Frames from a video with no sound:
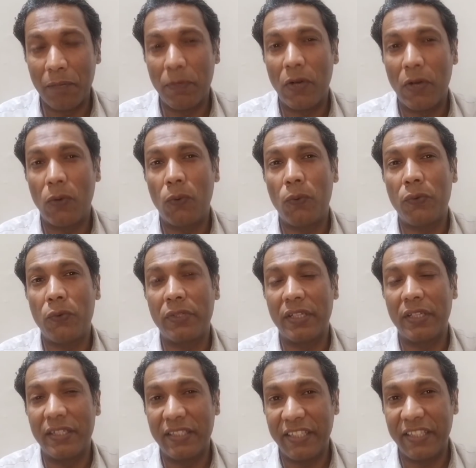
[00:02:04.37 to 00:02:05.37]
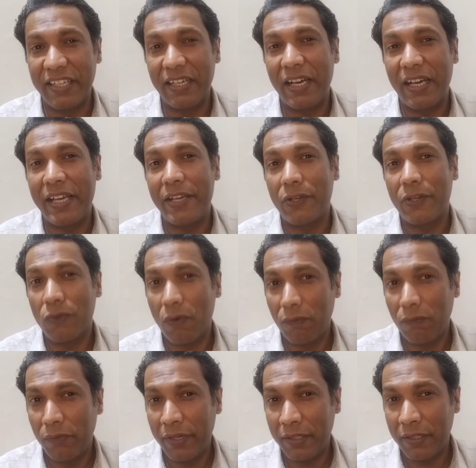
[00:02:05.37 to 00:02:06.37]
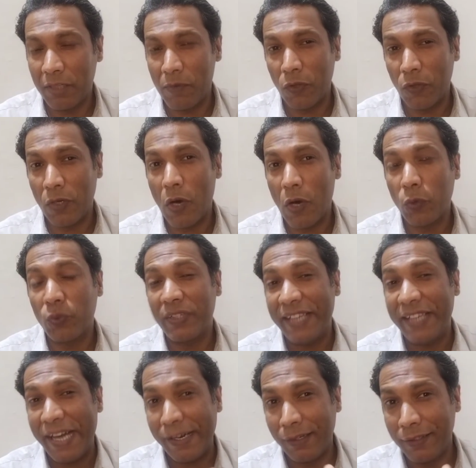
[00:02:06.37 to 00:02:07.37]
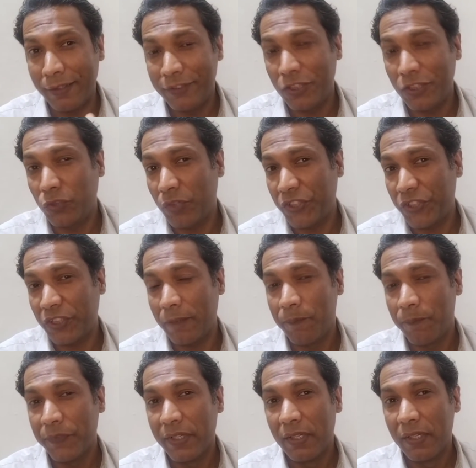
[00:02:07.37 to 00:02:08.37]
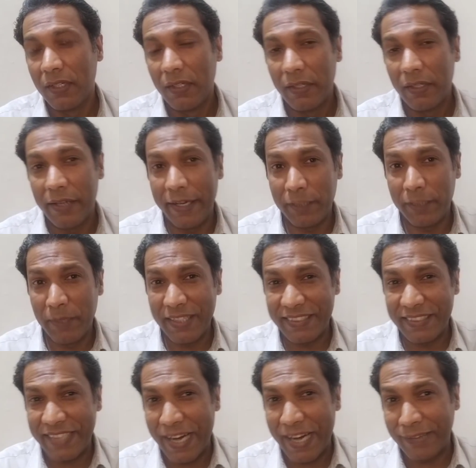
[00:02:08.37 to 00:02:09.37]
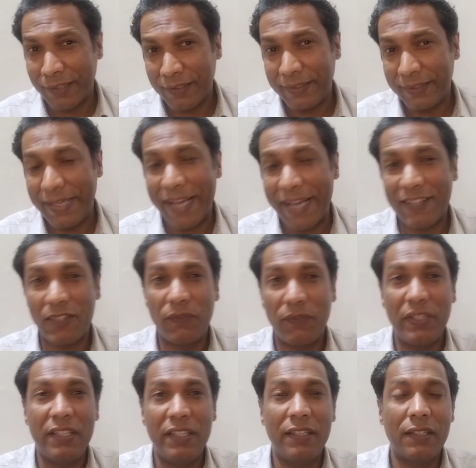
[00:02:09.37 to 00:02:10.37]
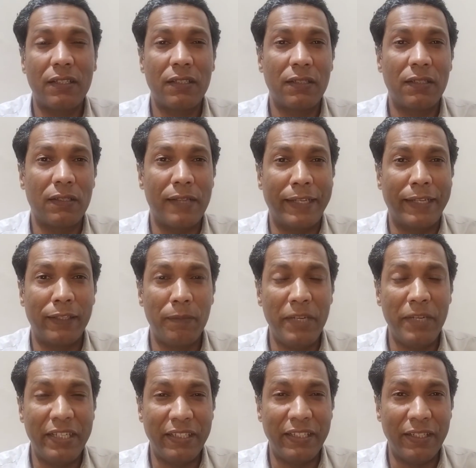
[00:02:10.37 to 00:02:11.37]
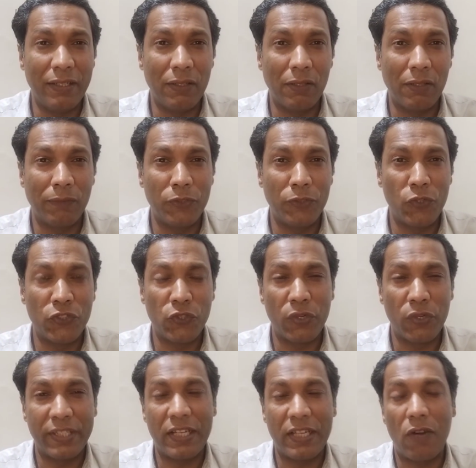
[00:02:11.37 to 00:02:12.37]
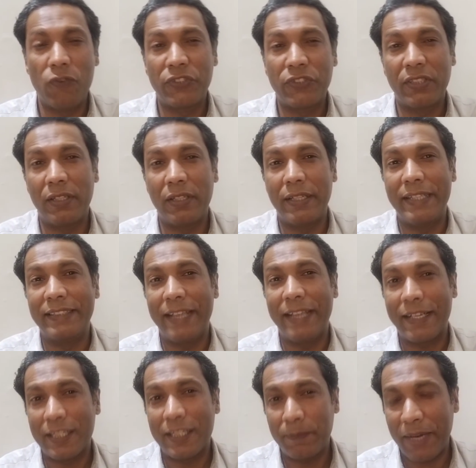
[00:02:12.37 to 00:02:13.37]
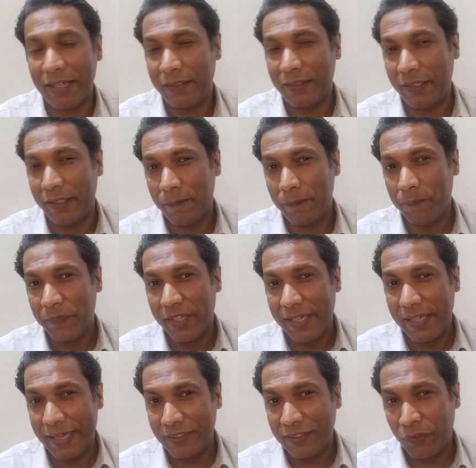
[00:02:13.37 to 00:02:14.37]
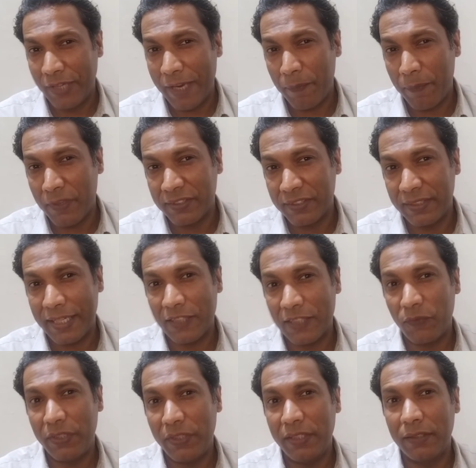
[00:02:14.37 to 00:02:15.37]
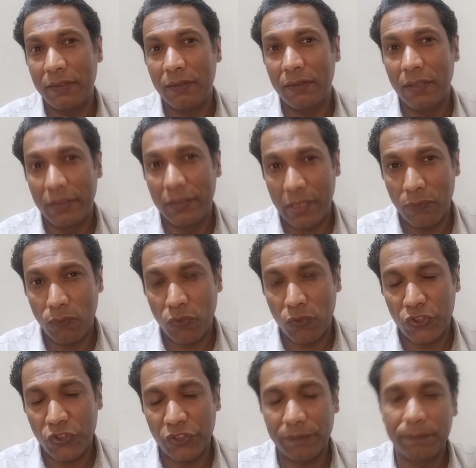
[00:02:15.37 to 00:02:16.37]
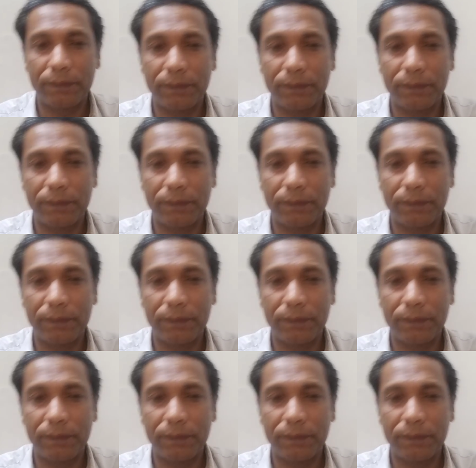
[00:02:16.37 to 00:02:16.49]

about a Tigray conflict, about how to handle this situation. It is being said that next week another meeting of the UN Security Council is expected. Let's see what happens next week. Thank you for watching.